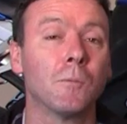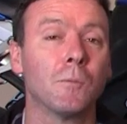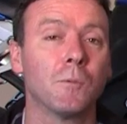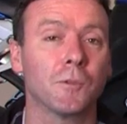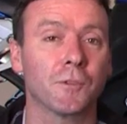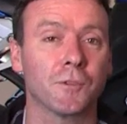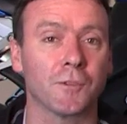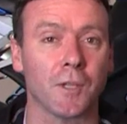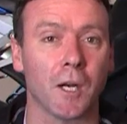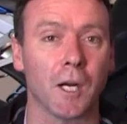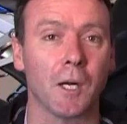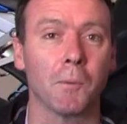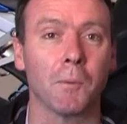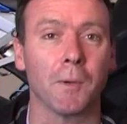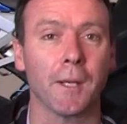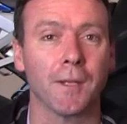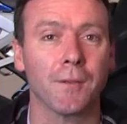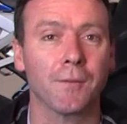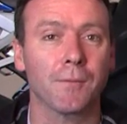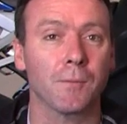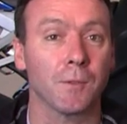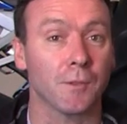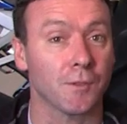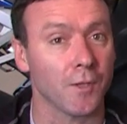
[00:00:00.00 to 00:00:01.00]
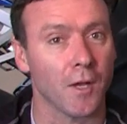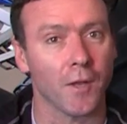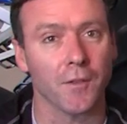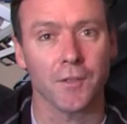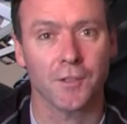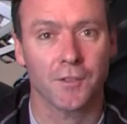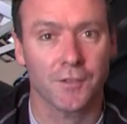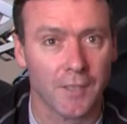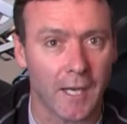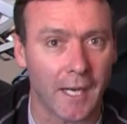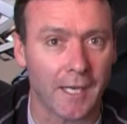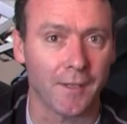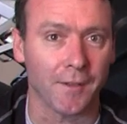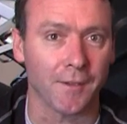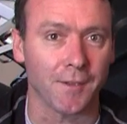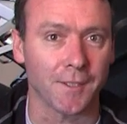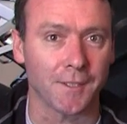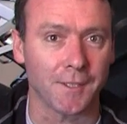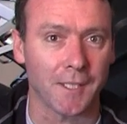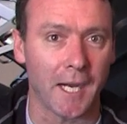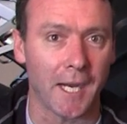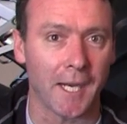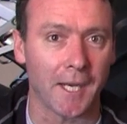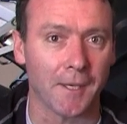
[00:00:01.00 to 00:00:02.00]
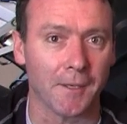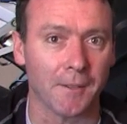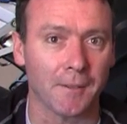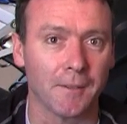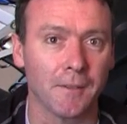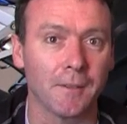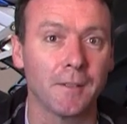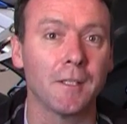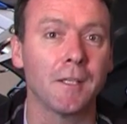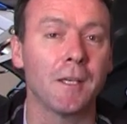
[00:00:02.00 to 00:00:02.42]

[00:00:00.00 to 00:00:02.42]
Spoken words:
We'll start with what's on the side of the tire.